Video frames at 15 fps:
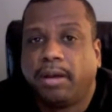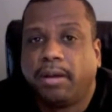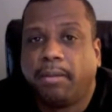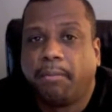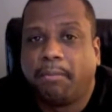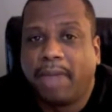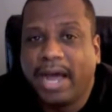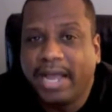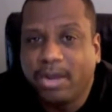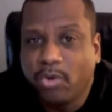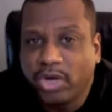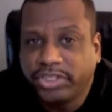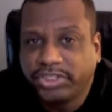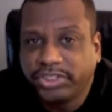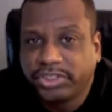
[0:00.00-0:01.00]
My
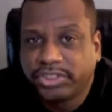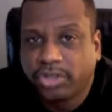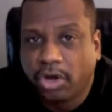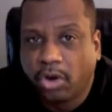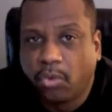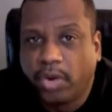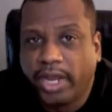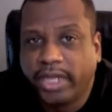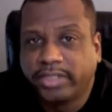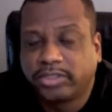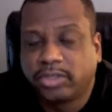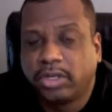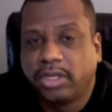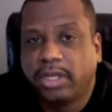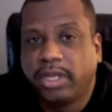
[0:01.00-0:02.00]
question is always,
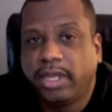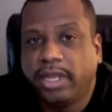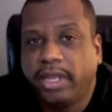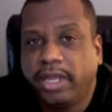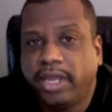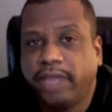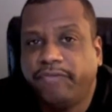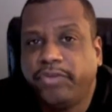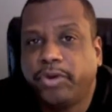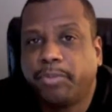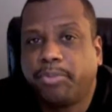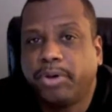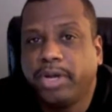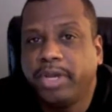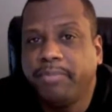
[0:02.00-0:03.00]
if you're
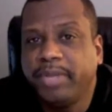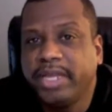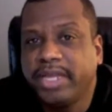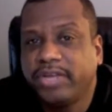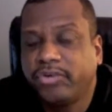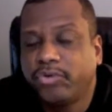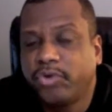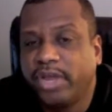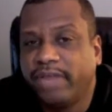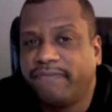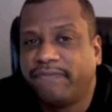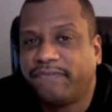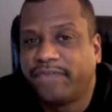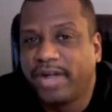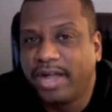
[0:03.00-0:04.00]
putting me into a
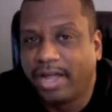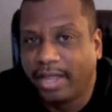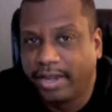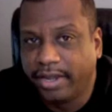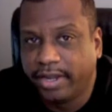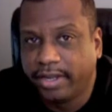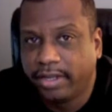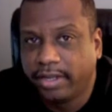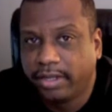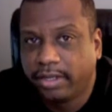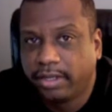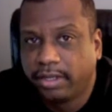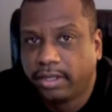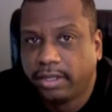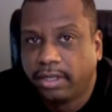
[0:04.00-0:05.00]
fund,
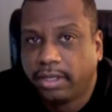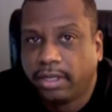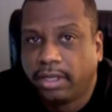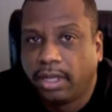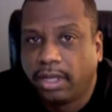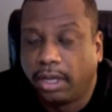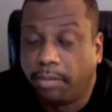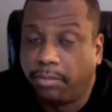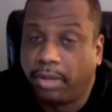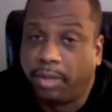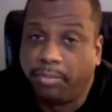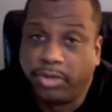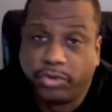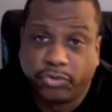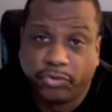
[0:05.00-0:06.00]
a
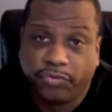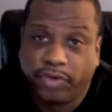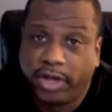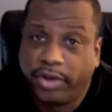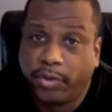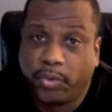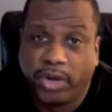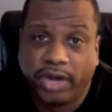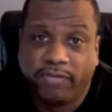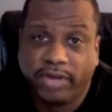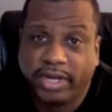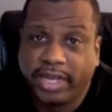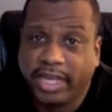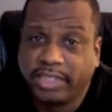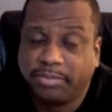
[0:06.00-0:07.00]
mutual fund or whatever the
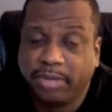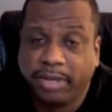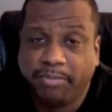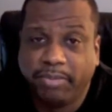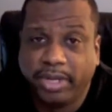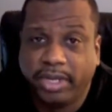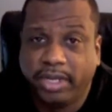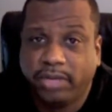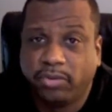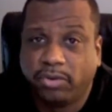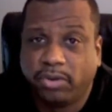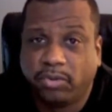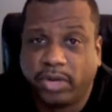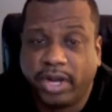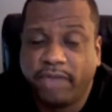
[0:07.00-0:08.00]
case may be,
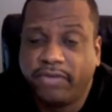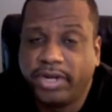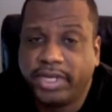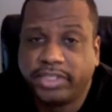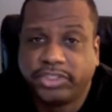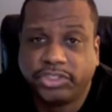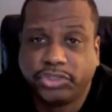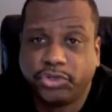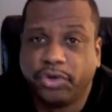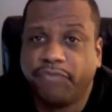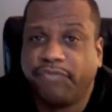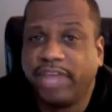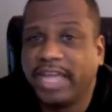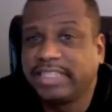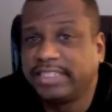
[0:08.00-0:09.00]
whatever it is that you're
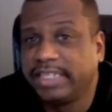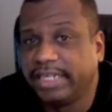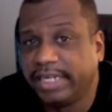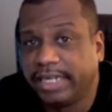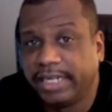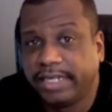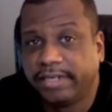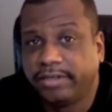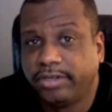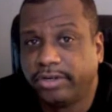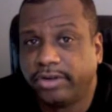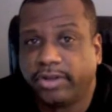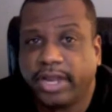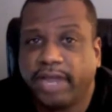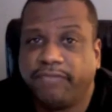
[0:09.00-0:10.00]
investing in,
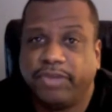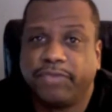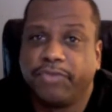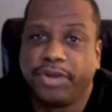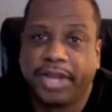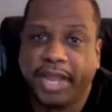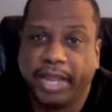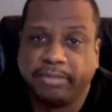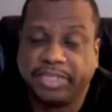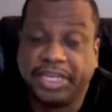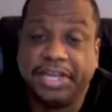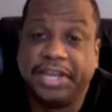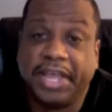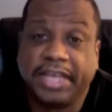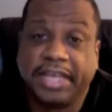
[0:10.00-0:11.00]
they have different names,
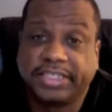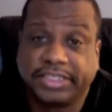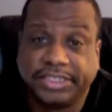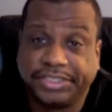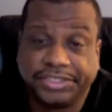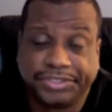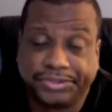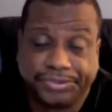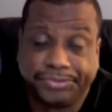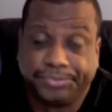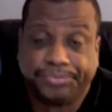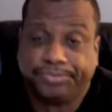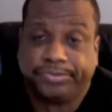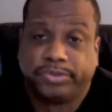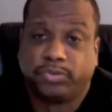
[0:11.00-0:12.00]
indexes or
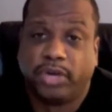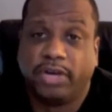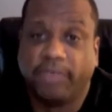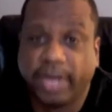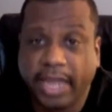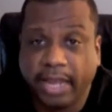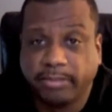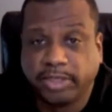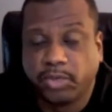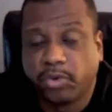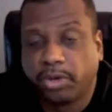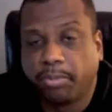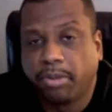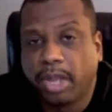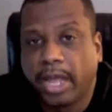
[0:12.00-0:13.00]
whatever games they want
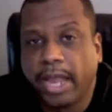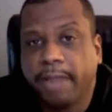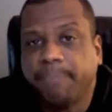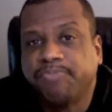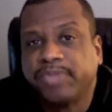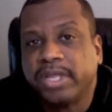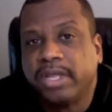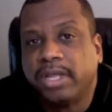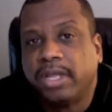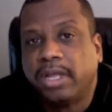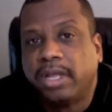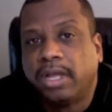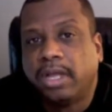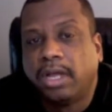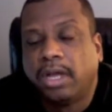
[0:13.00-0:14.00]
to play.
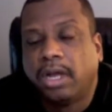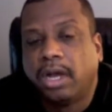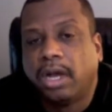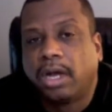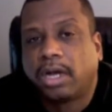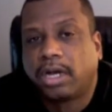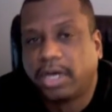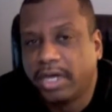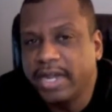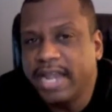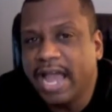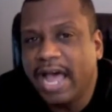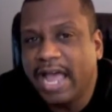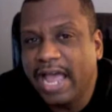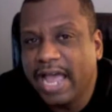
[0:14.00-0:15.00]
Couldn't
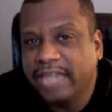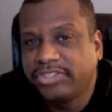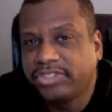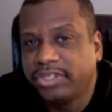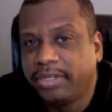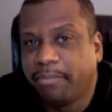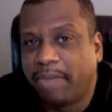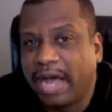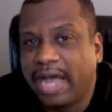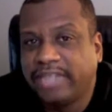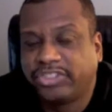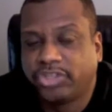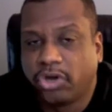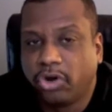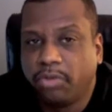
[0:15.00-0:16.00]
I actually buy
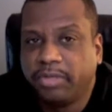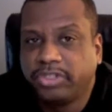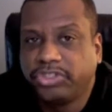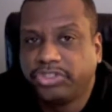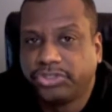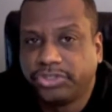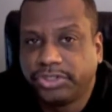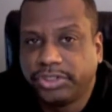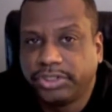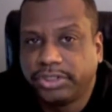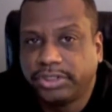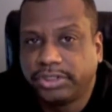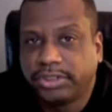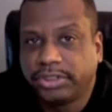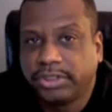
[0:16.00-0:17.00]
term
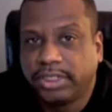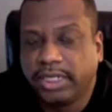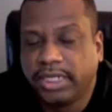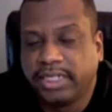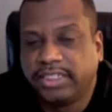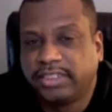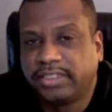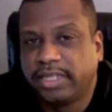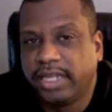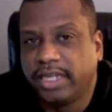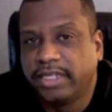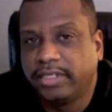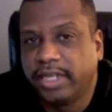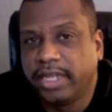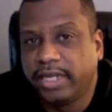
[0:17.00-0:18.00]
insurance and
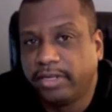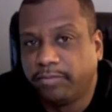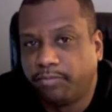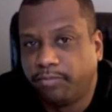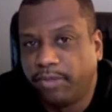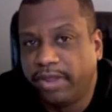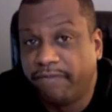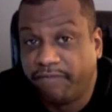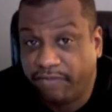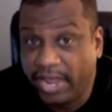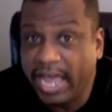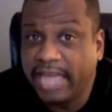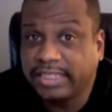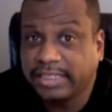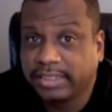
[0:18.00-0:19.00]

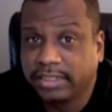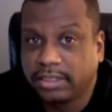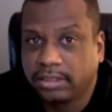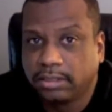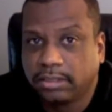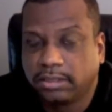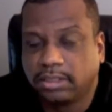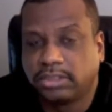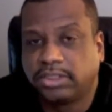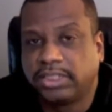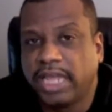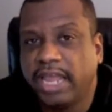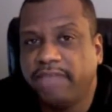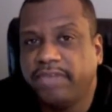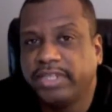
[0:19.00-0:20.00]
invest the
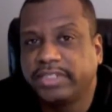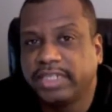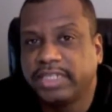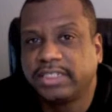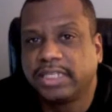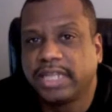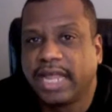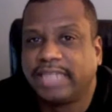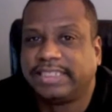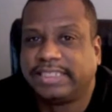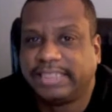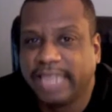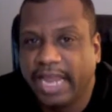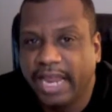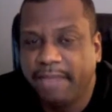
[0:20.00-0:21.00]
savings into that
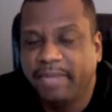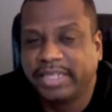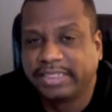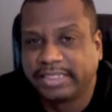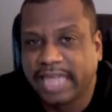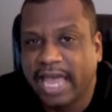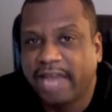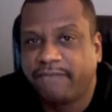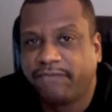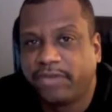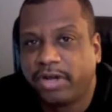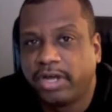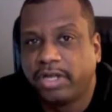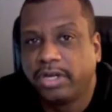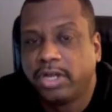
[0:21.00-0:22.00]
same exact
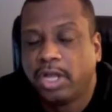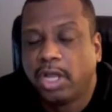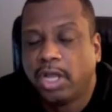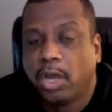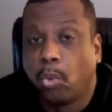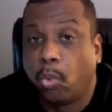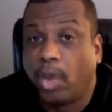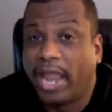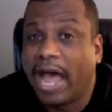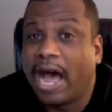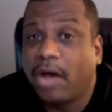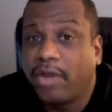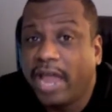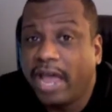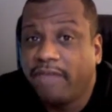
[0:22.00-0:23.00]
fund
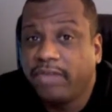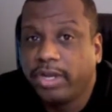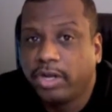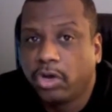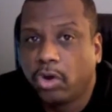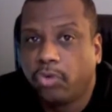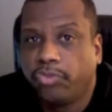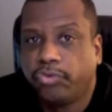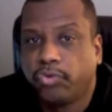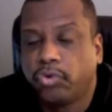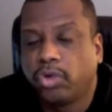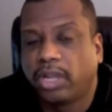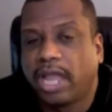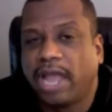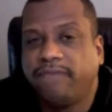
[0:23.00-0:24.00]
without having to go
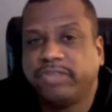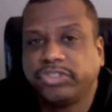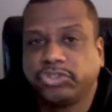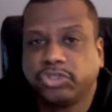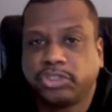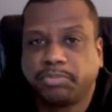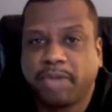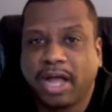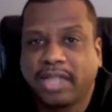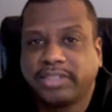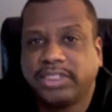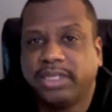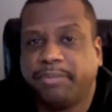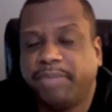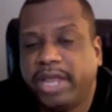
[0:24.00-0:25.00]
through a life insurance
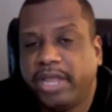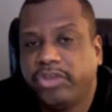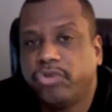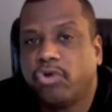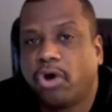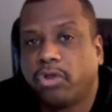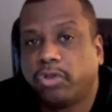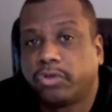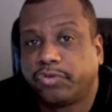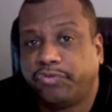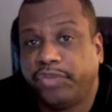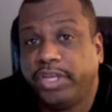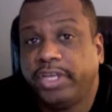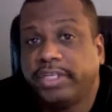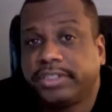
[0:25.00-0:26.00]
policy and paying you all those
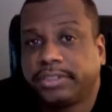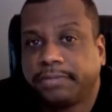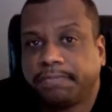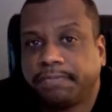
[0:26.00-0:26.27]
fees?